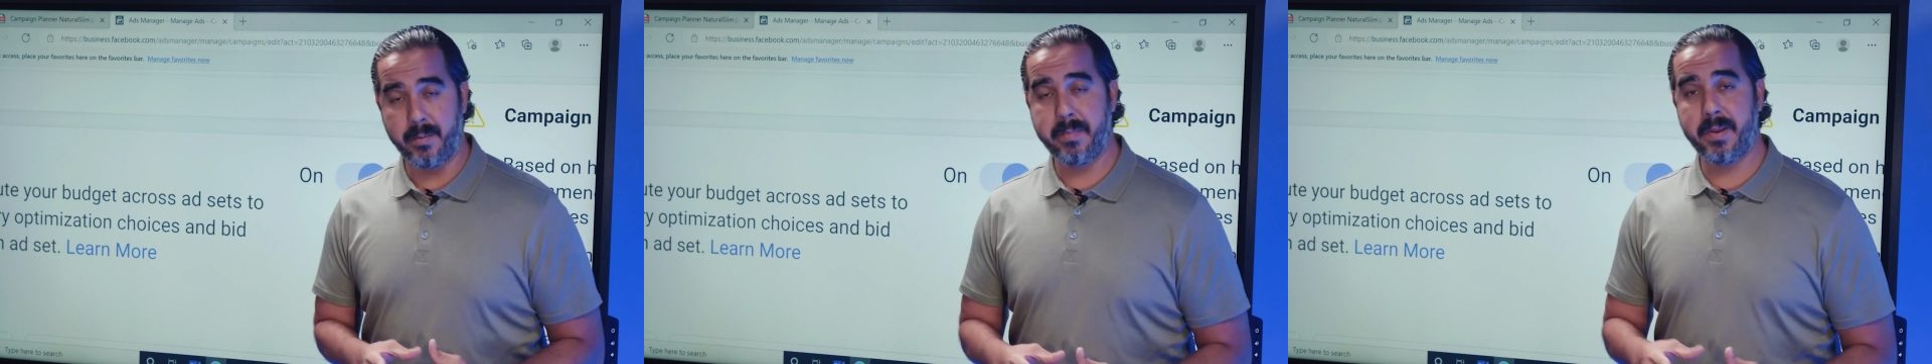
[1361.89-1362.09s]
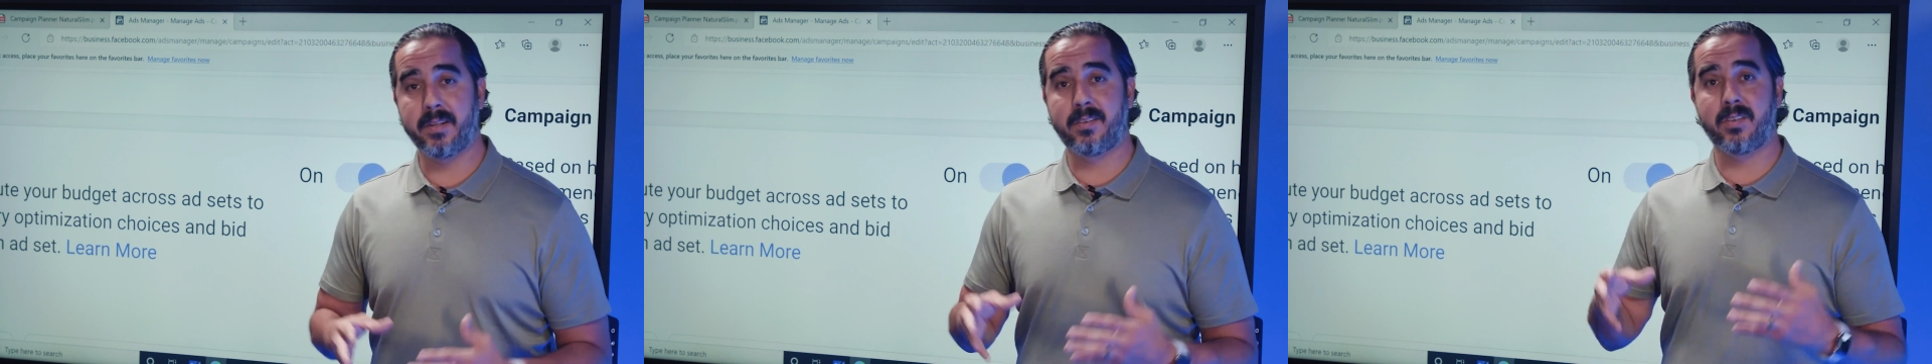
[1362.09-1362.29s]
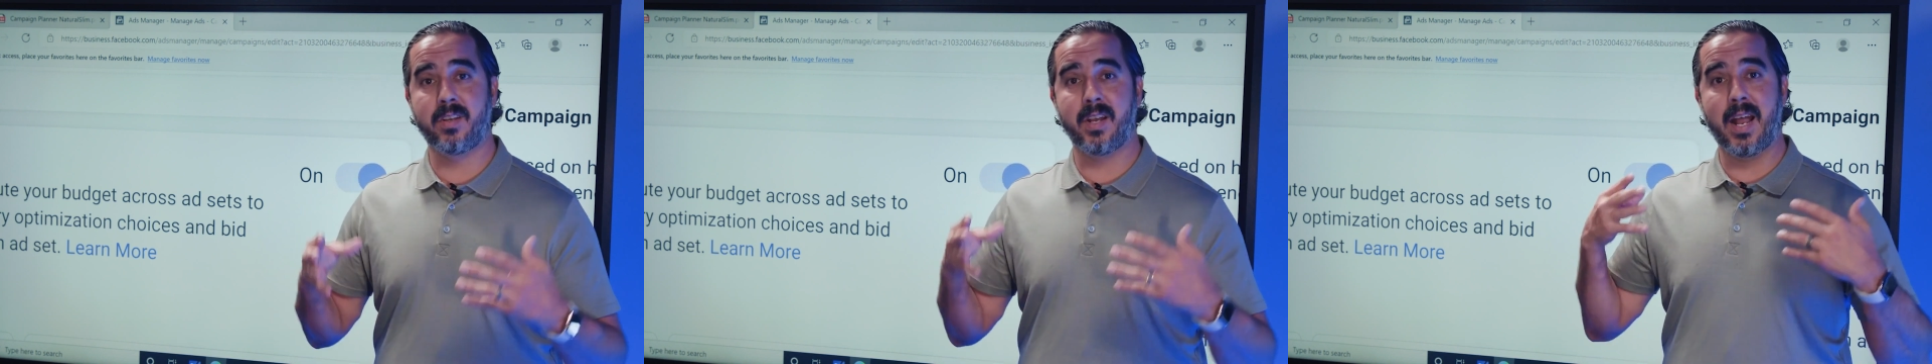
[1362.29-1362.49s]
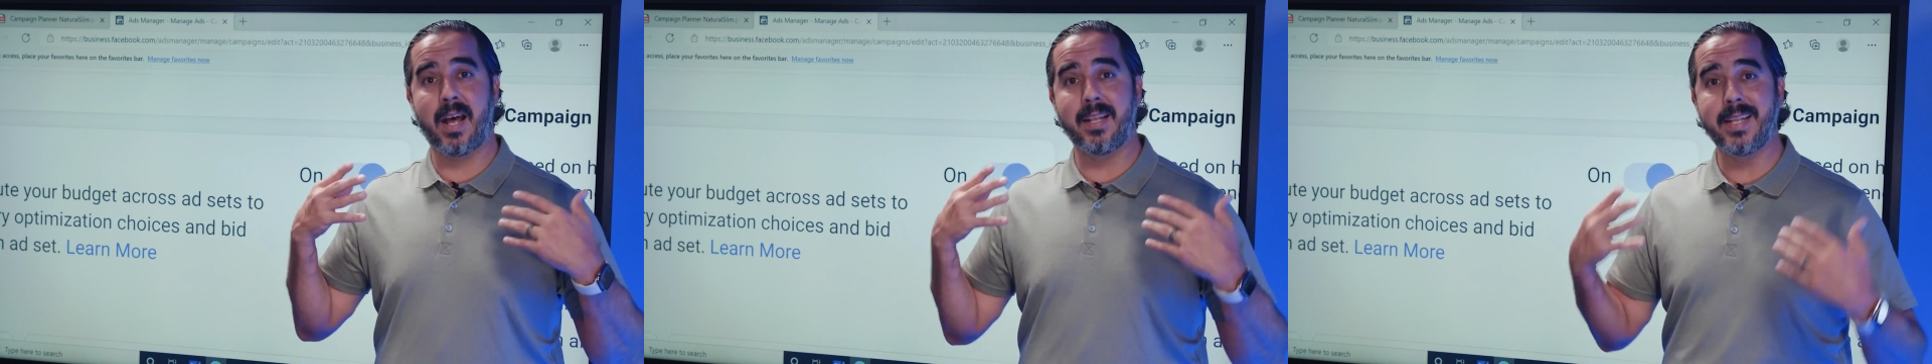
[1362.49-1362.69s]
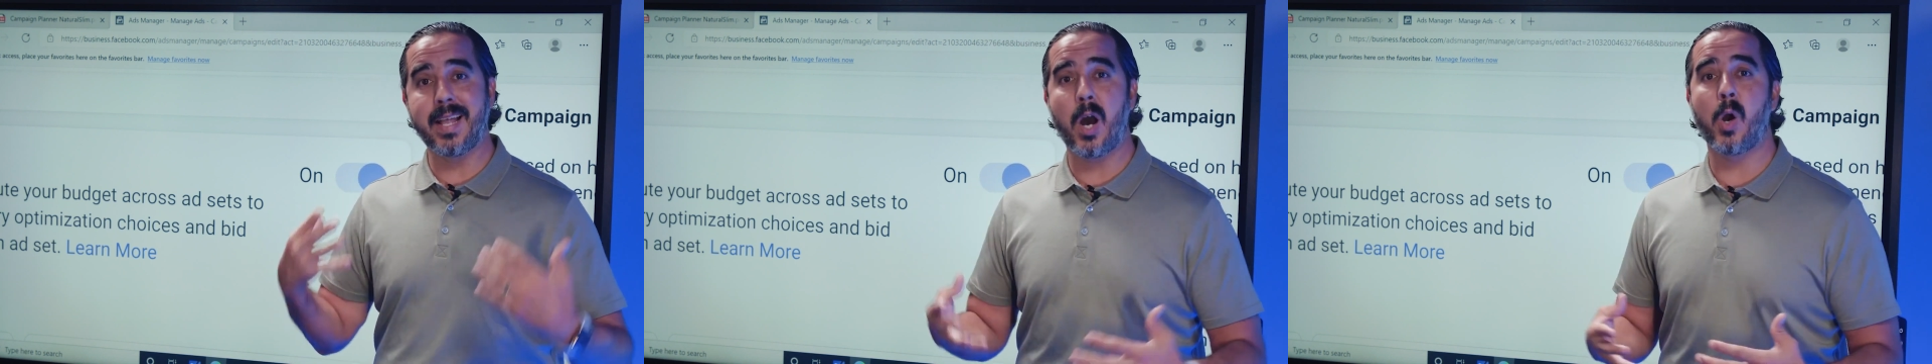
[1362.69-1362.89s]
because it's going to
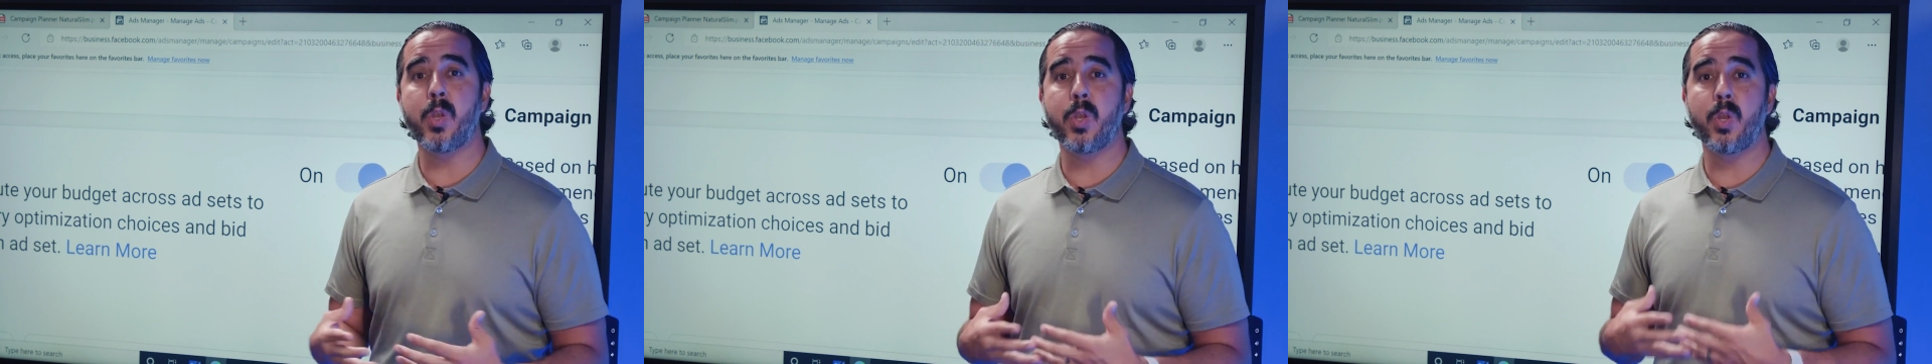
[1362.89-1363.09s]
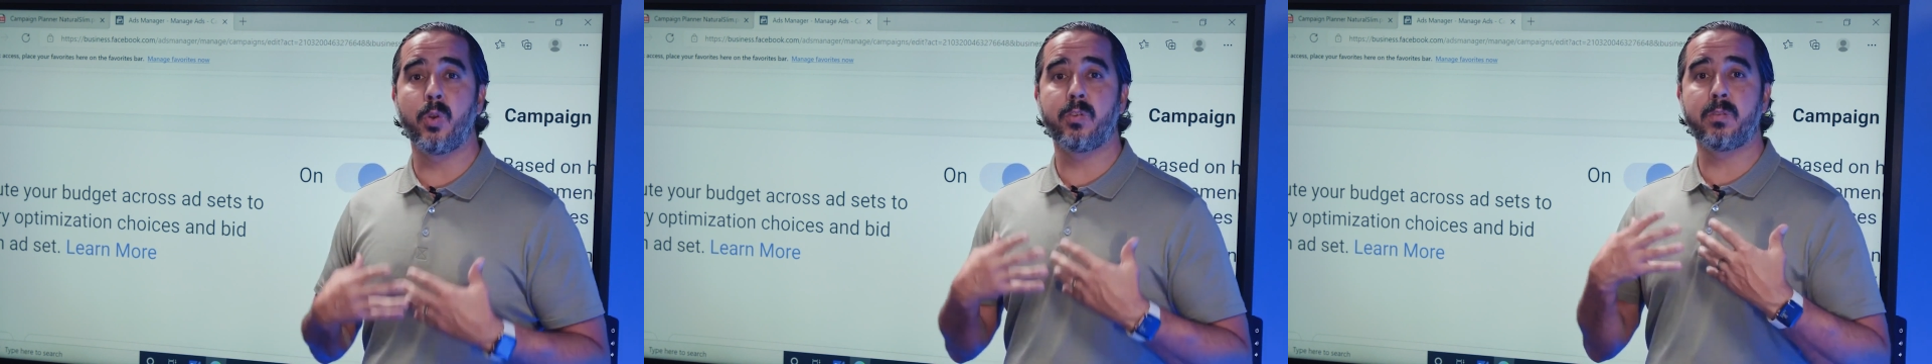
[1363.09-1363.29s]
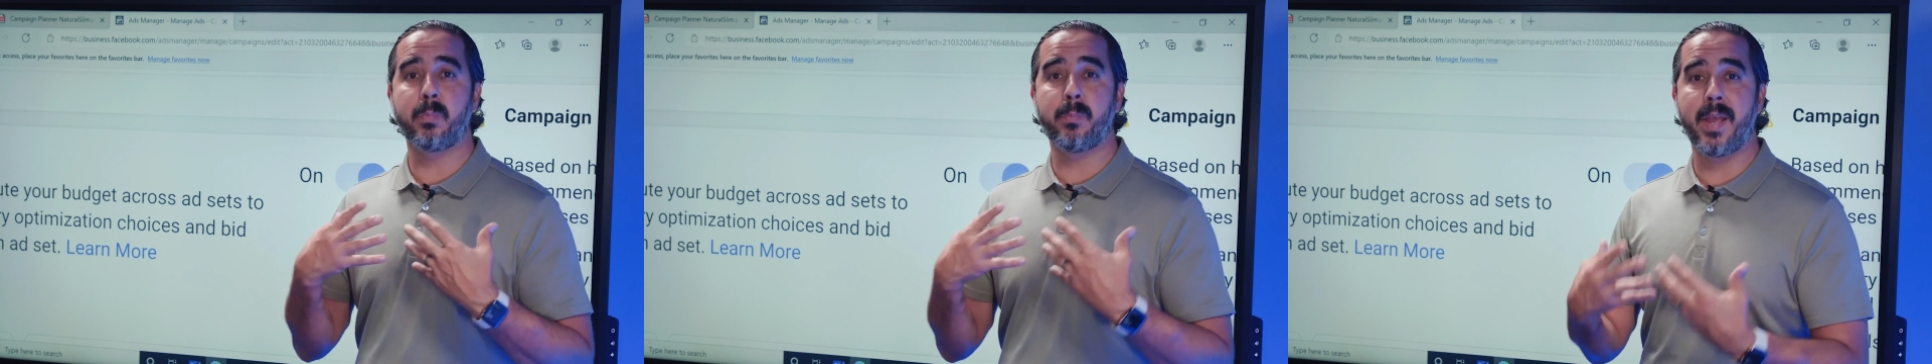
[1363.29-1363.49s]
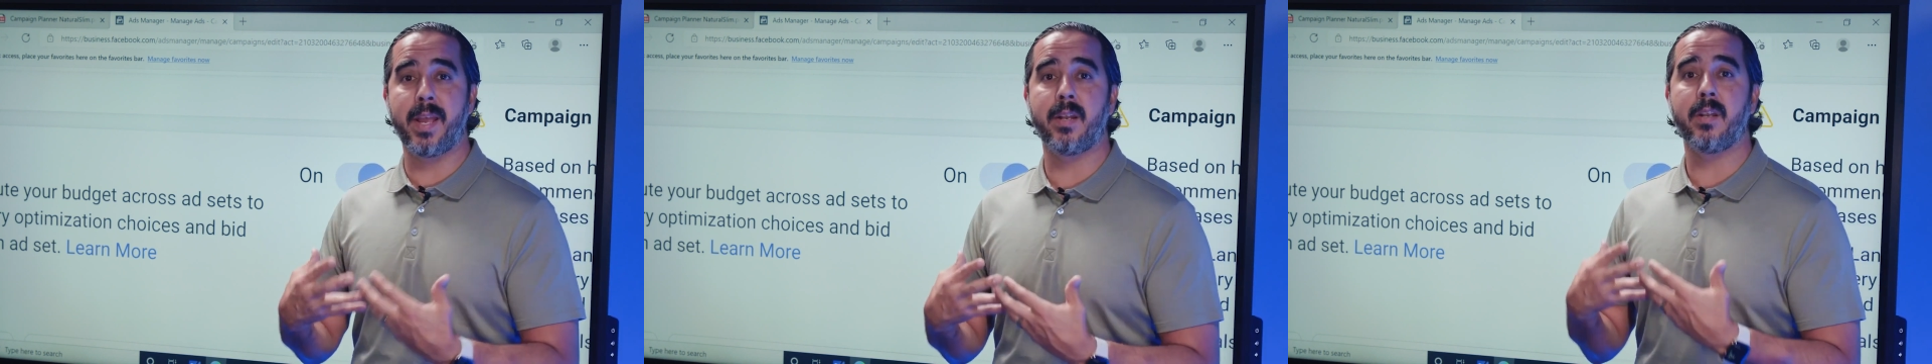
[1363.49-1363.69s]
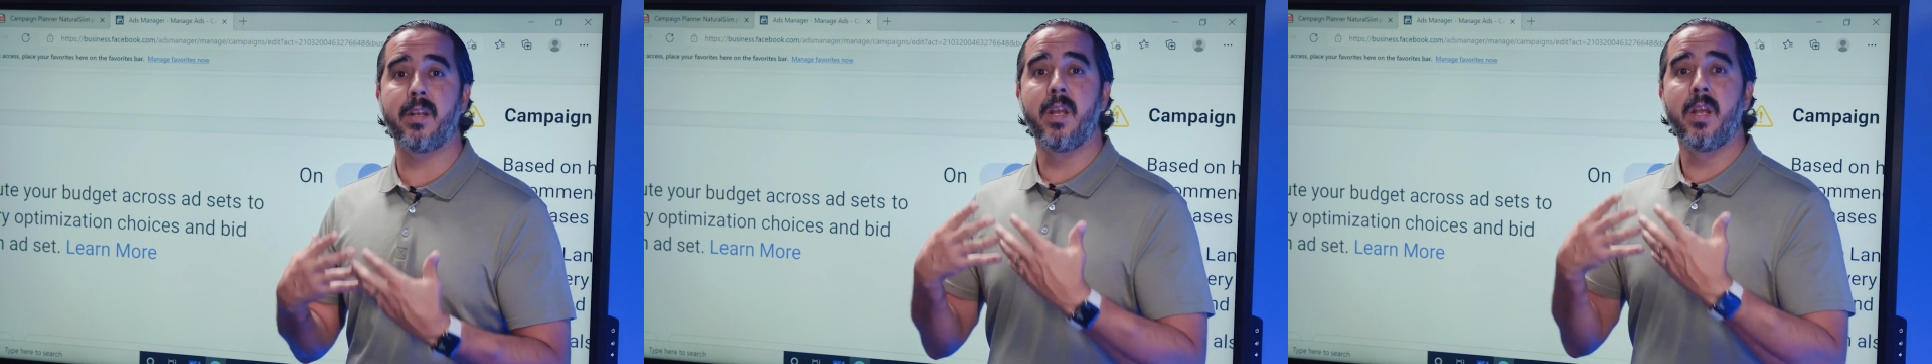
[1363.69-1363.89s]
allow you to
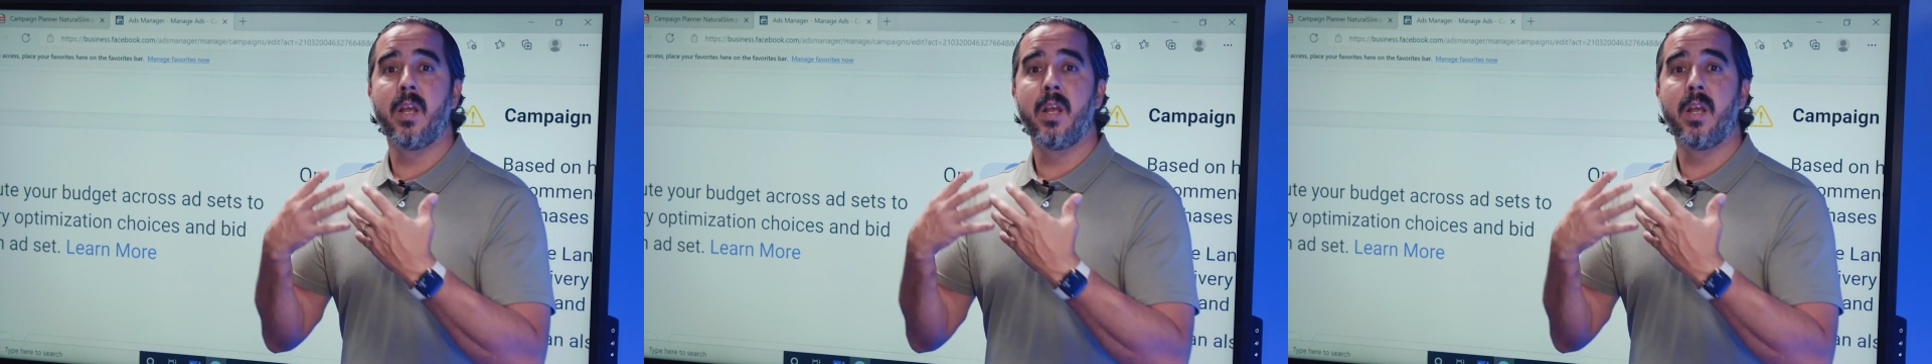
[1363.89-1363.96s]
spend